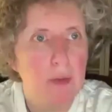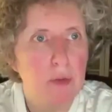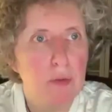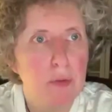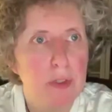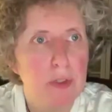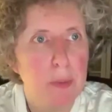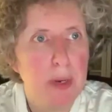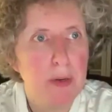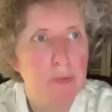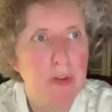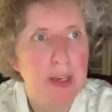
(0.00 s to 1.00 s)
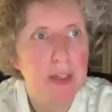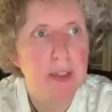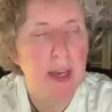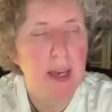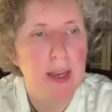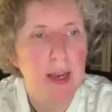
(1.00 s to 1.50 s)
do. As a matter of fact,
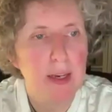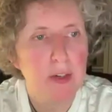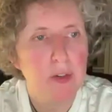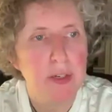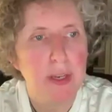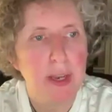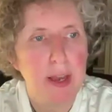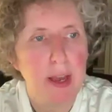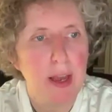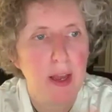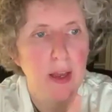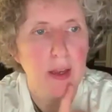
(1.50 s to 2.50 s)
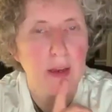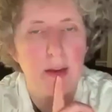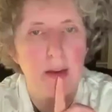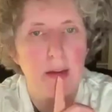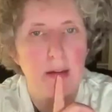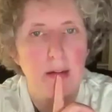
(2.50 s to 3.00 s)
I actually,
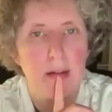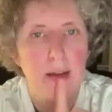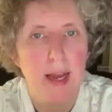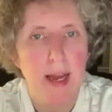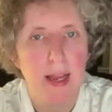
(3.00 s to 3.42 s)
I